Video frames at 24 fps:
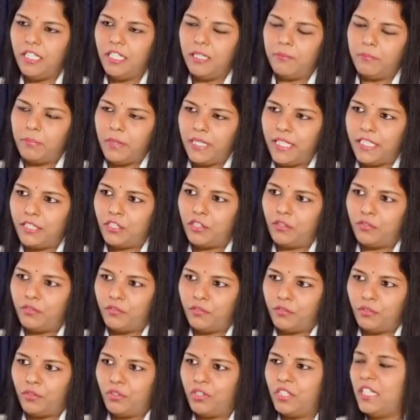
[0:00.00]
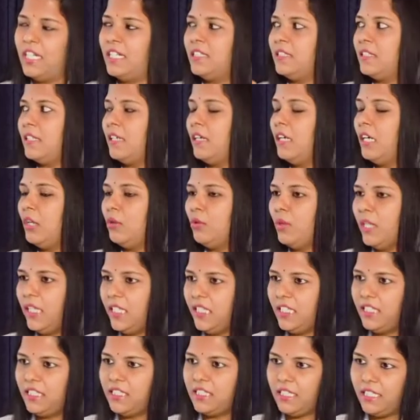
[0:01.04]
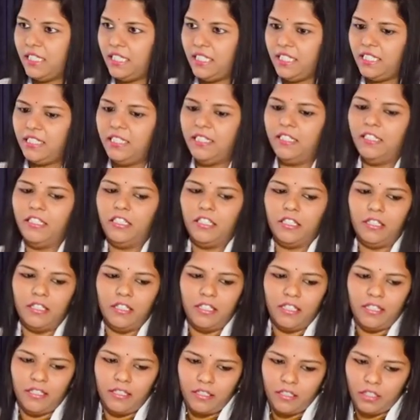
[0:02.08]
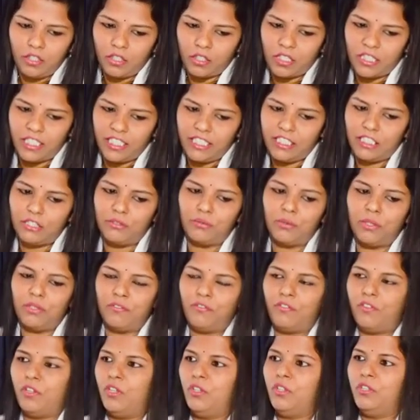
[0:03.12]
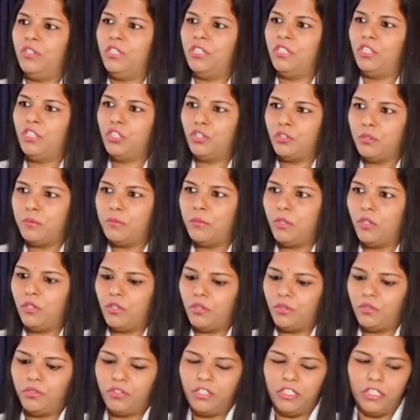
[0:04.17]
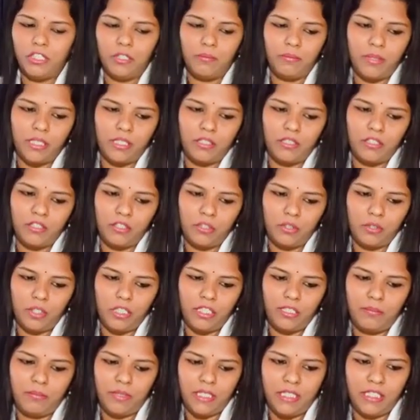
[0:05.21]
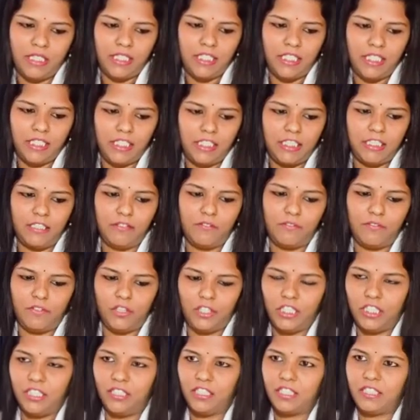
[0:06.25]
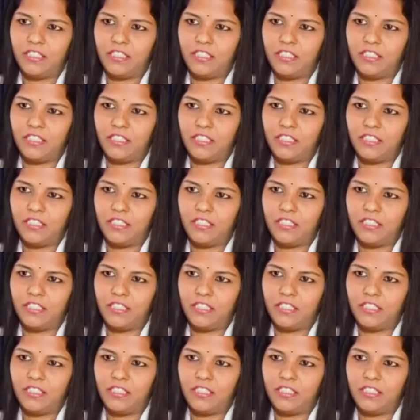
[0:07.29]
plate of food as how I designed. Your kids will follow this tomorrow because you are the best teacher for your